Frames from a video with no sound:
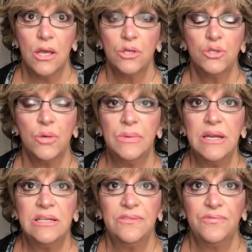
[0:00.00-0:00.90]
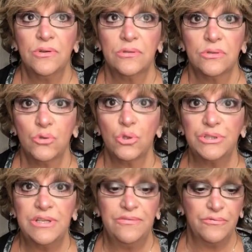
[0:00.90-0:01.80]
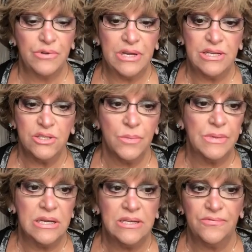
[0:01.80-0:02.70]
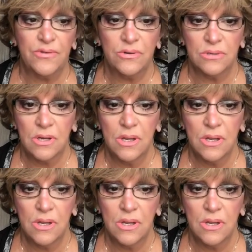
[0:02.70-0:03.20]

so many different cruelty-free, so many different